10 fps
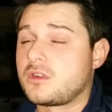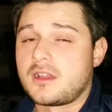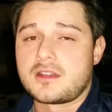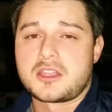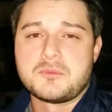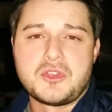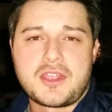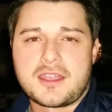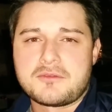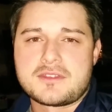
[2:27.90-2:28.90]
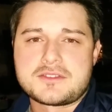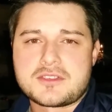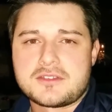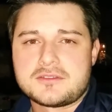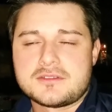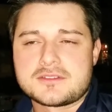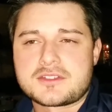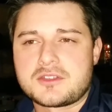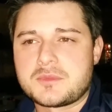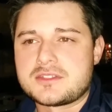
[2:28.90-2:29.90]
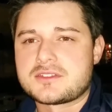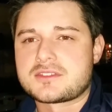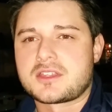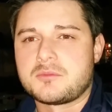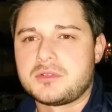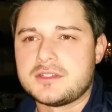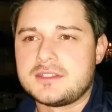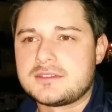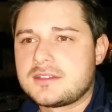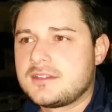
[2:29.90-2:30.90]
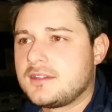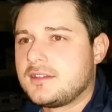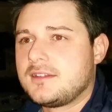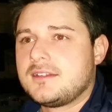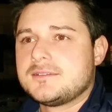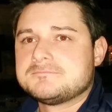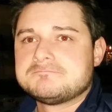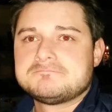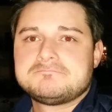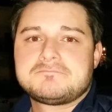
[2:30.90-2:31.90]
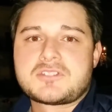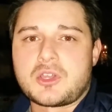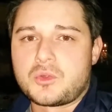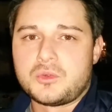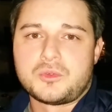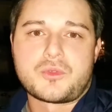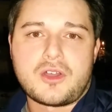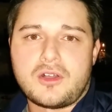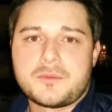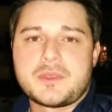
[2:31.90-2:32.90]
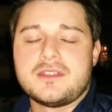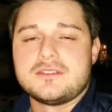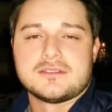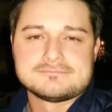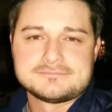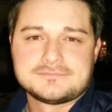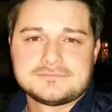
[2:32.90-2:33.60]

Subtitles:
We're not going to communicate with each other, and it's going to be just a complete total raw opinion.